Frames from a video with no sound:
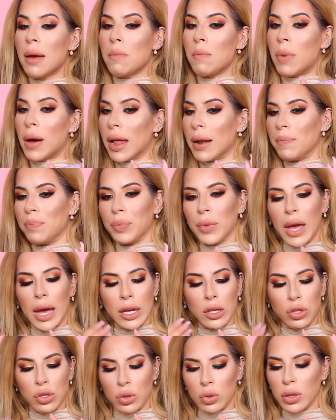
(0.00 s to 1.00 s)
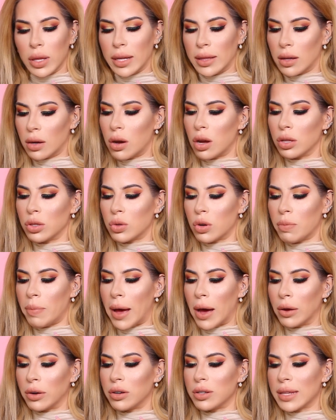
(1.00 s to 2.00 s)
But I do like the contour
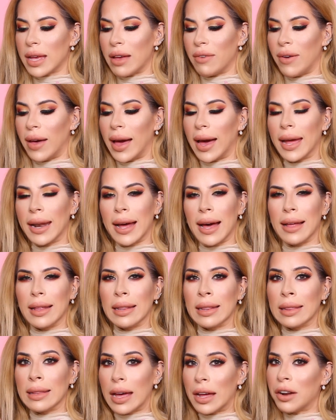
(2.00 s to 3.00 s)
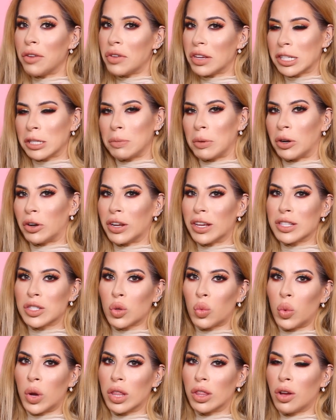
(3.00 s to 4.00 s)
powders. I've had a lot of
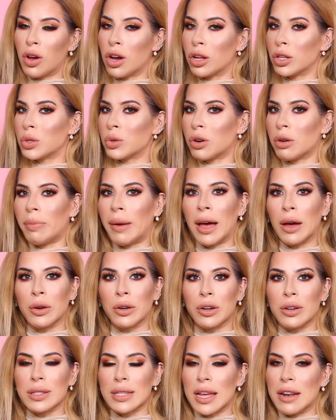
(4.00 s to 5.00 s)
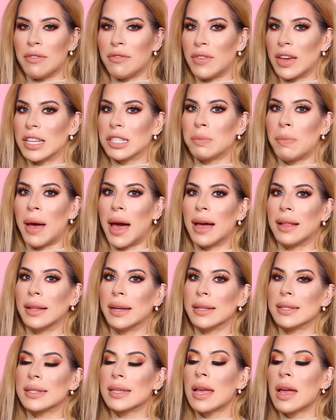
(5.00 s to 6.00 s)
experience with contour powders and face
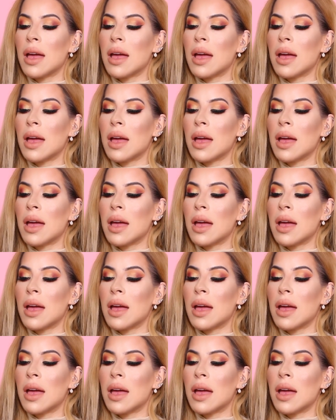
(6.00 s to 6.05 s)
palettes